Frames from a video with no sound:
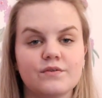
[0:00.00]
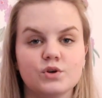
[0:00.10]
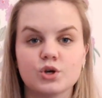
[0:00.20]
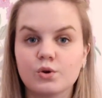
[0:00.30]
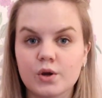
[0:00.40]
If
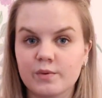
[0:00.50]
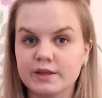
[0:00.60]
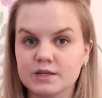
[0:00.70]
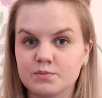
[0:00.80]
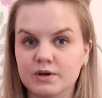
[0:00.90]
you don't know what
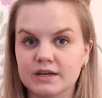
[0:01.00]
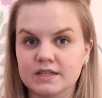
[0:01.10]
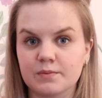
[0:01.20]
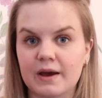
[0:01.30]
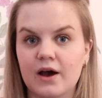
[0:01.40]
this book
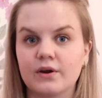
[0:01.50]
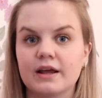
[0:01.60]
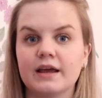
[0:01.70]
is about,